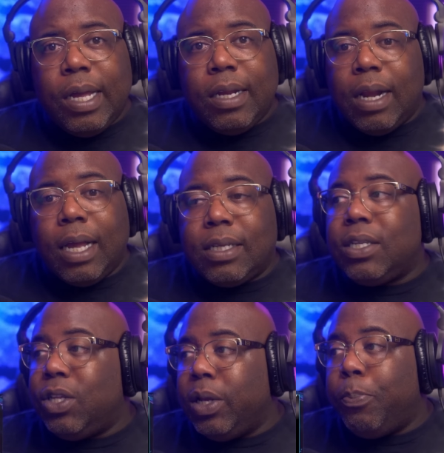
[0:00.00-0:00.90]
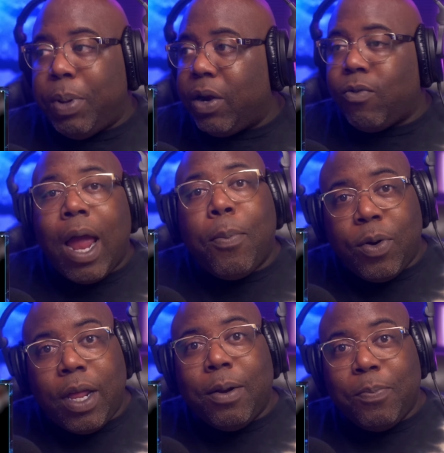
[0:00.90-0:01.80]
Nas is still a better rapper
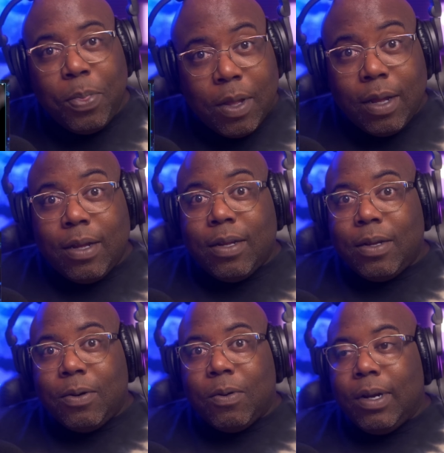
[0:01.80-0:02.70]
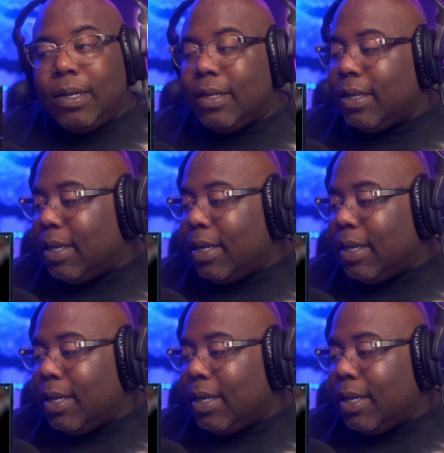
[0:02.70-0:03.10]
than him, right?